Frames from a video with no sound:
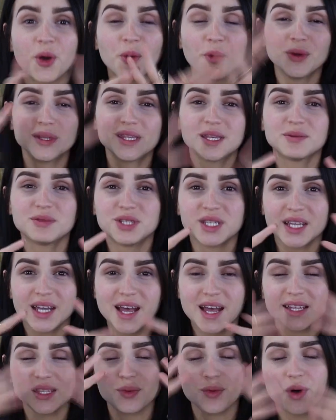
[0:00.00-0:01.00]
What's up,
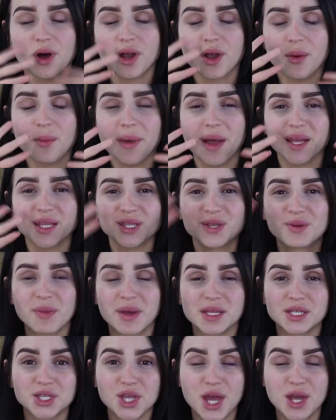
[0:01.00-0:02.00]
chicas? Welcome back to
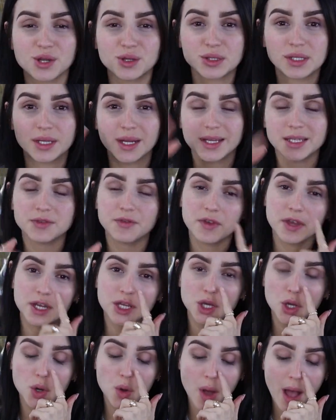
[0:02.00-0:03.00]
my channel. Today's
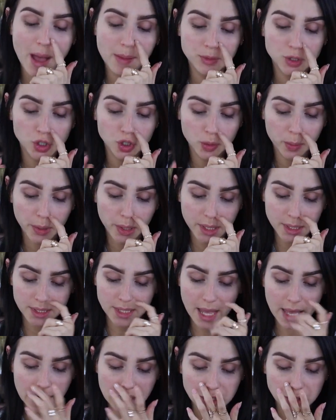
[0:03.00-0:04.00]
video, I'm super
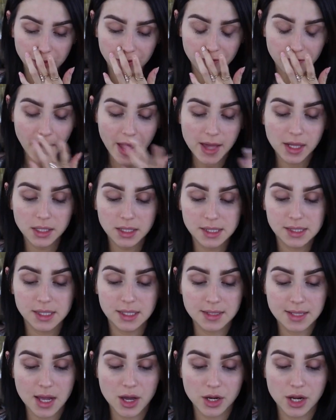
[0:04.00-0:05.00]
excited to finally
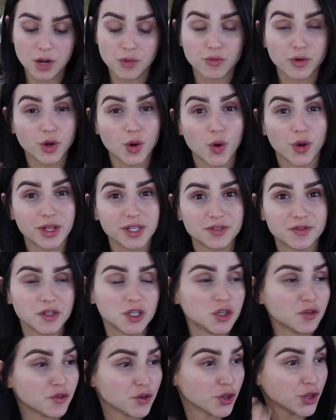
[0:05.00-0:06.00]
sit down and record this
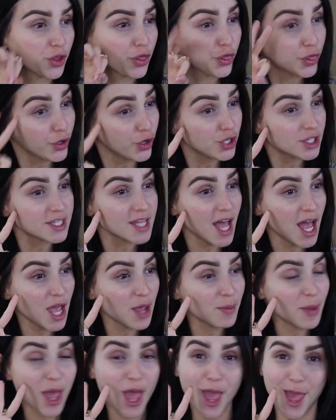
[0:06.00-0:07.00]
video for the third
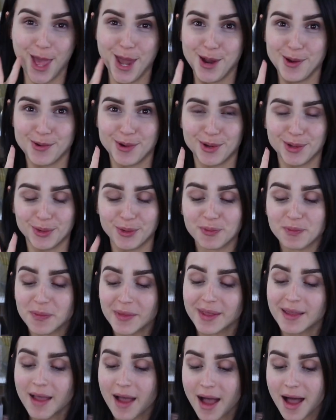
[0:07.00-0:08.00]
time in a row.
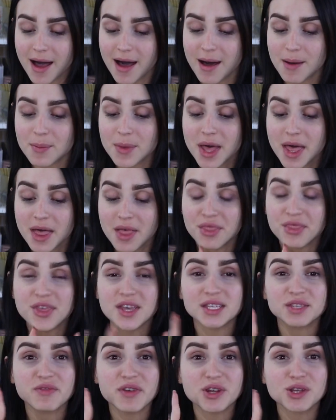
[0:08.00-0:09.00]

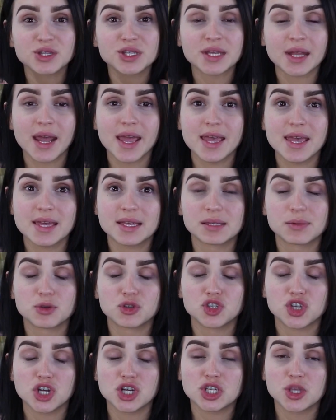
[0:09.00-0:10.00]
This video today
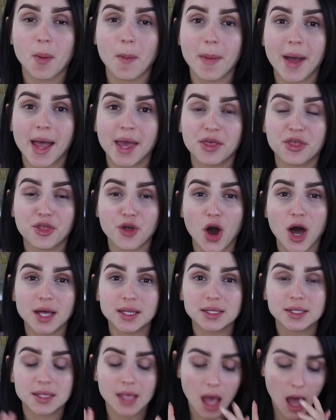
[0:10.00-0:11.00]
shares my
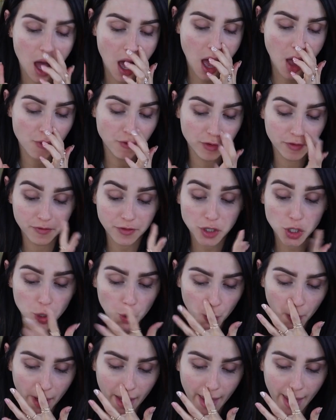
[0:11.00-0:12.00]
thoughts,
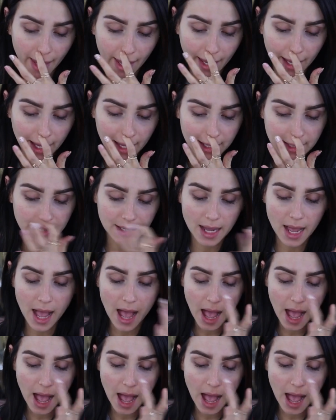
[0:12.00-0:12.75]
review, and